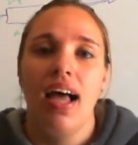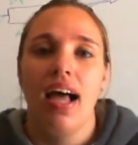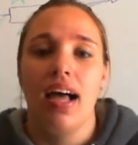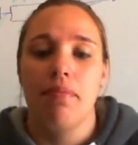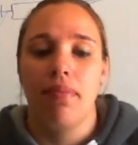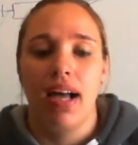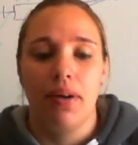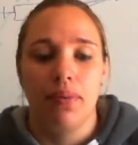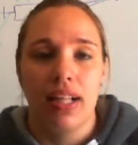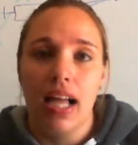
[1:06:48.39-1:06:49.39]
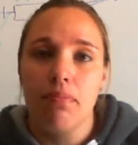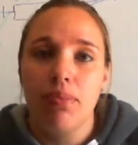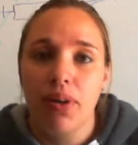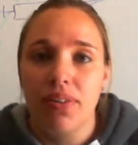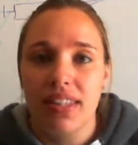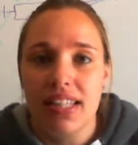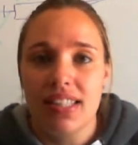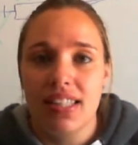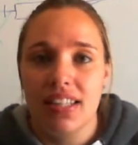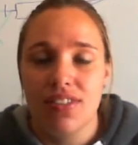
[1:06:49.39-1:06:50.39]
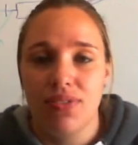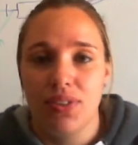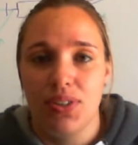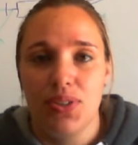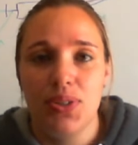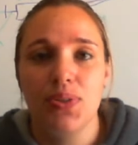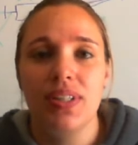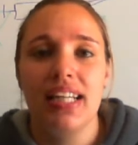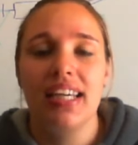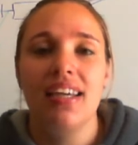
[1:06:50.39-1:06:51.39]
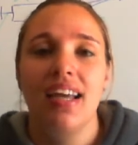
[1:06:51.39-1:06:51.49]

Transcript: I will upload these things for you shortly.